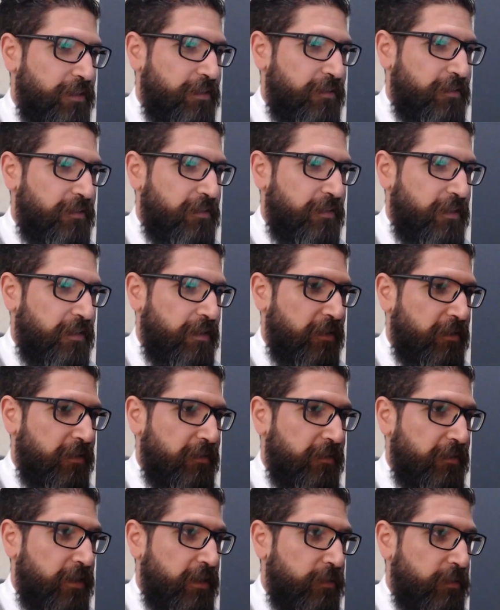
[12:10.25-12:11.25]
this uh,
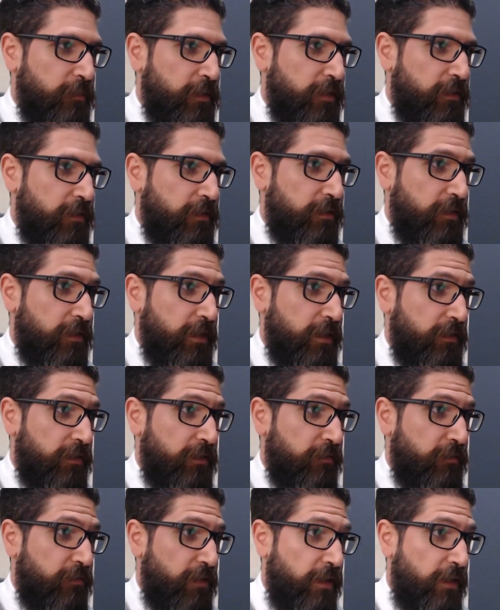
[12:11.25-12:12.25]
statement. It's
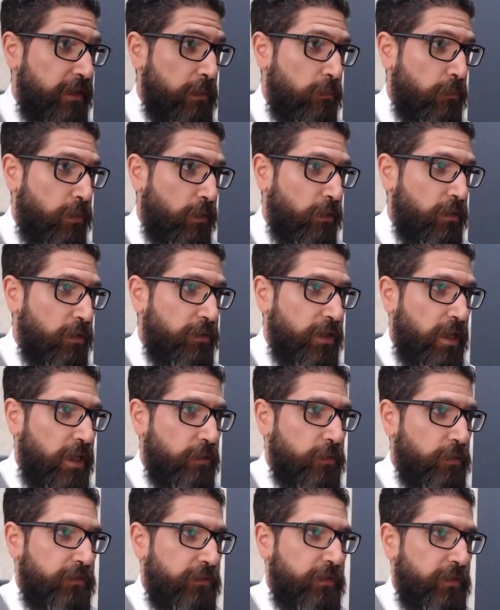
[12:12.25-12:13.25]
very bold, I
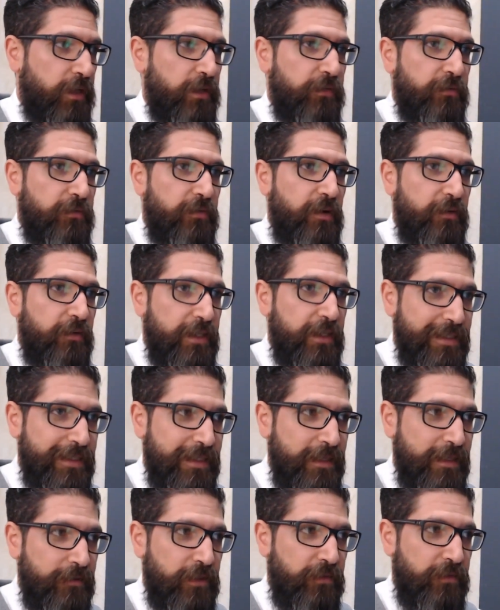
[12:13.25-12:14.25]
would say. It's very
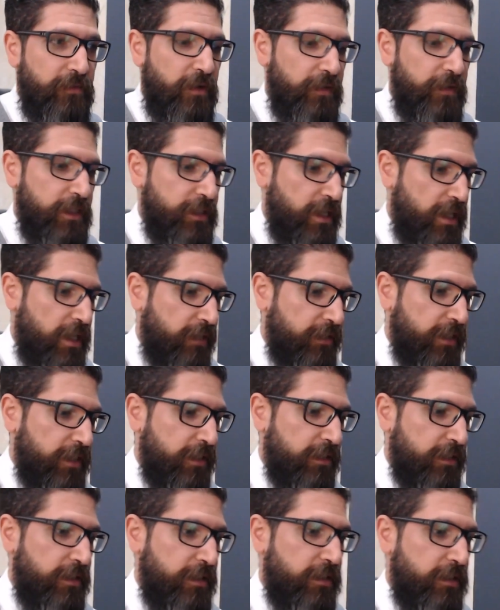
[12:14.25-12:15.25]
clear, it's very
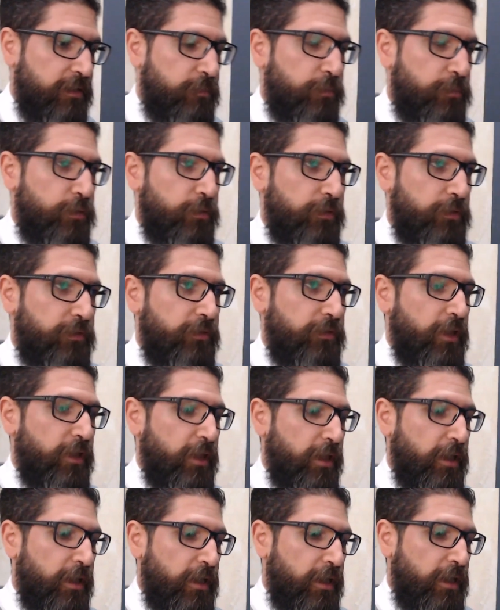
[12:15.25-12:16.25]
direct, and it puts,
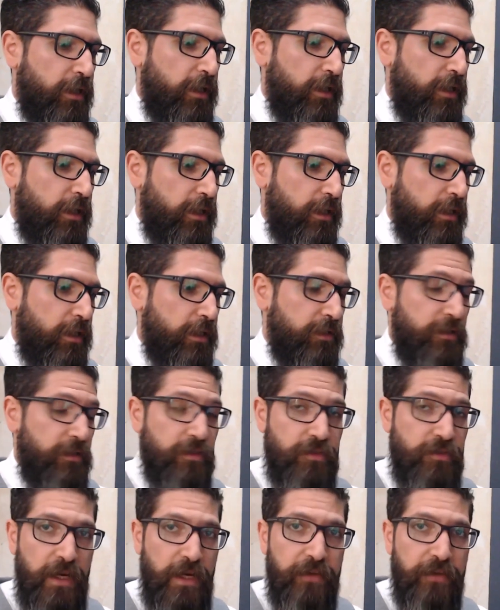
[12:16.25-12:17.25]
uh, it
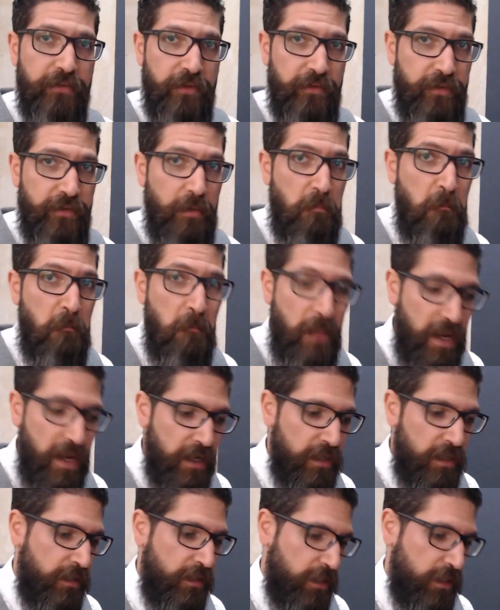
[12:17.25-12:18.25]
addresses the
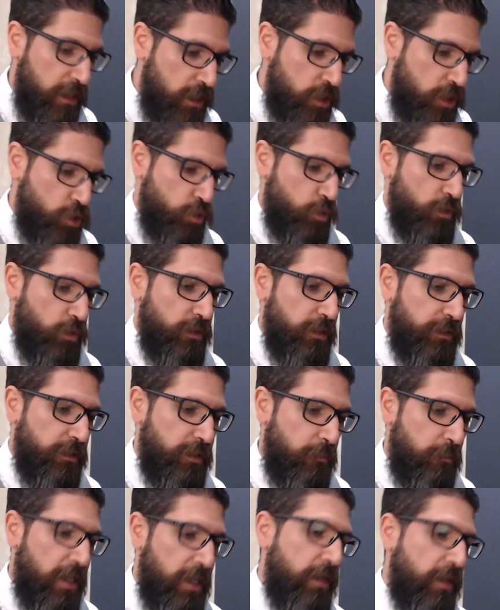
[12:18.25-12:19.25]
main issue,
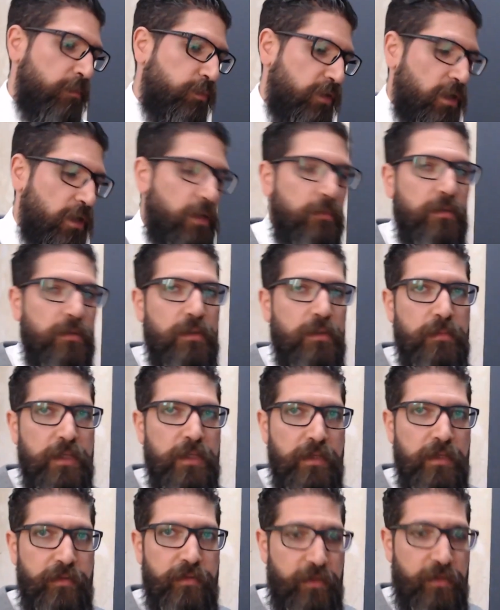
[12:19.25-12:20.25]
the main problem
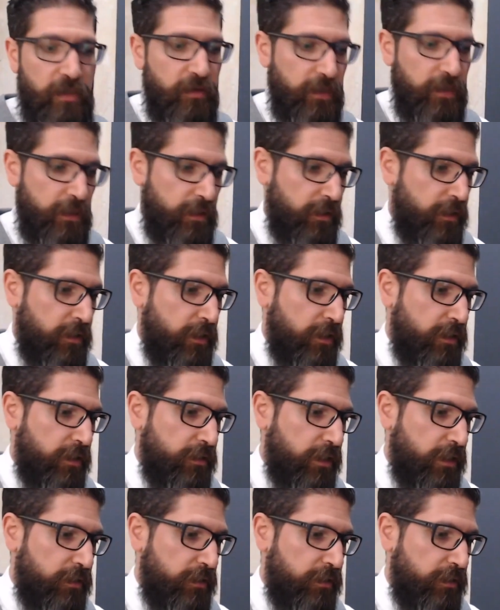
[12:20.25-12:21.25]
in Syria
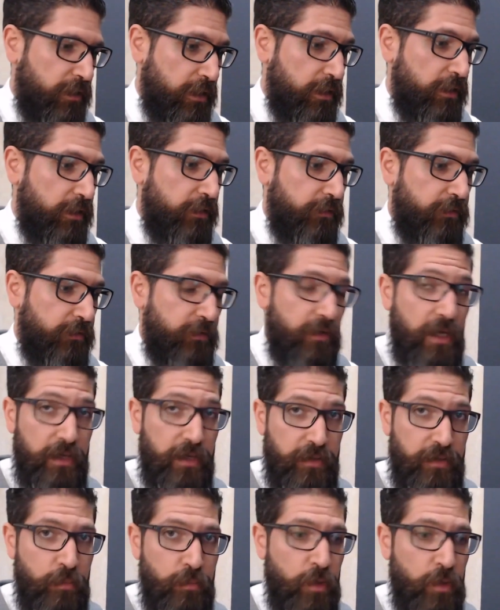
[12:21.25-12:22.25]
that is
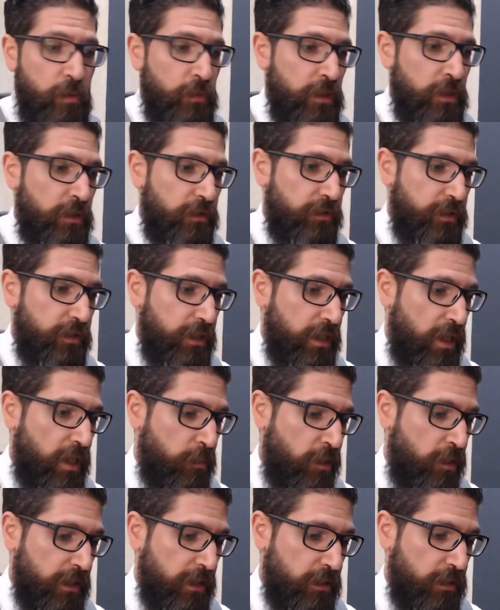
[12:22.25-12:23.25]
at the moment the
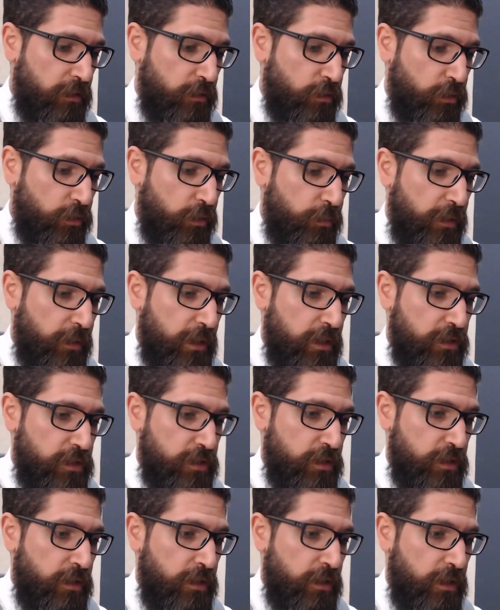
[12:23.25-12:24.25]
American
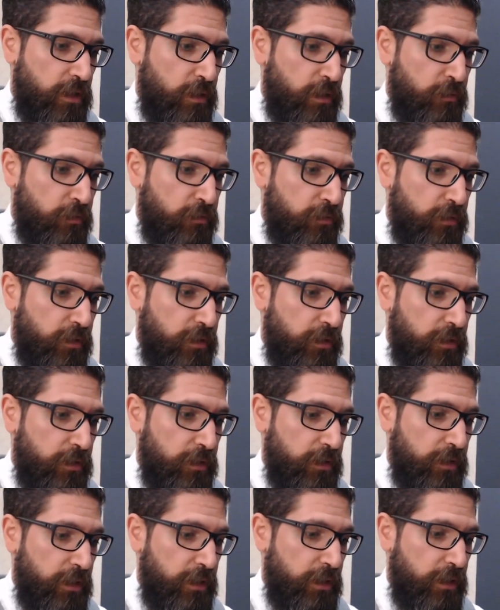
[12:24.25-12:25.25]
occupation of
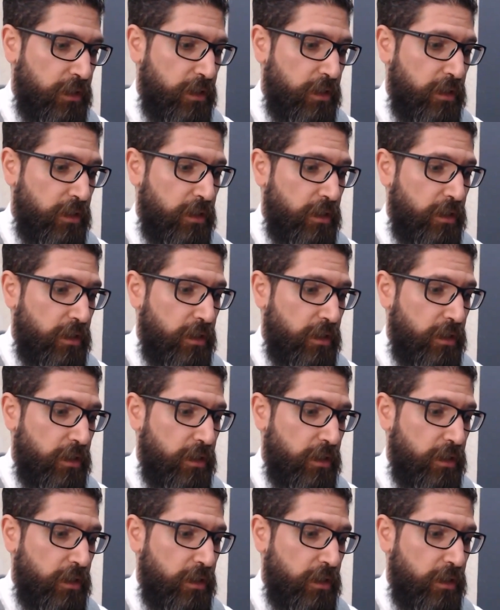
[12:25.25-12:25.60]
the